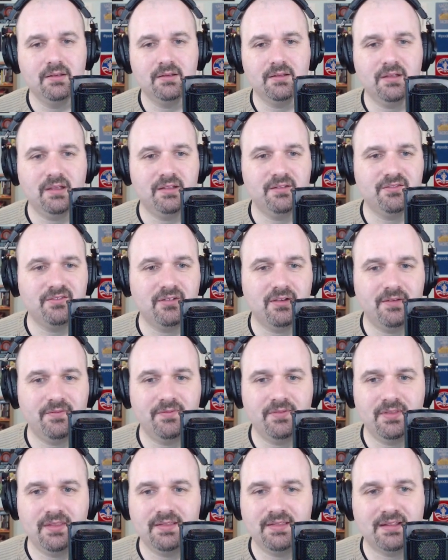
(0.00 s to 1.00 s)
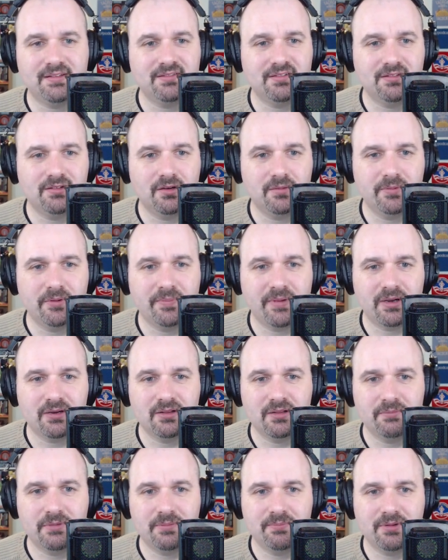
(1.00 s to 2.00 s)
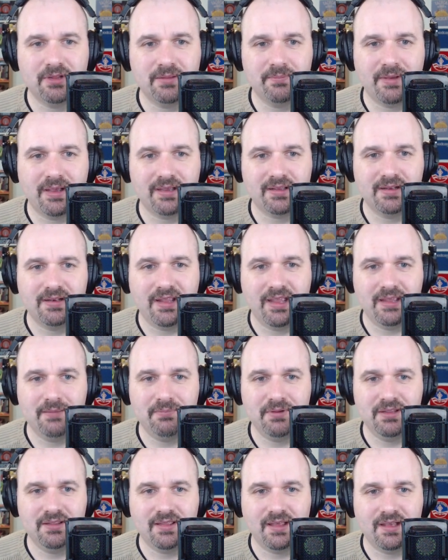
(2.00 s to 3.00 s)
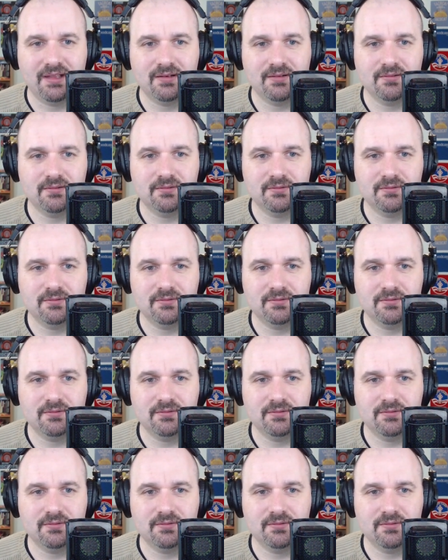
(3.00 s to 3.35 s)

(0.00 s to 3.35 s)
Okay, so I think that's a little bit better. Let me play back and A/B that.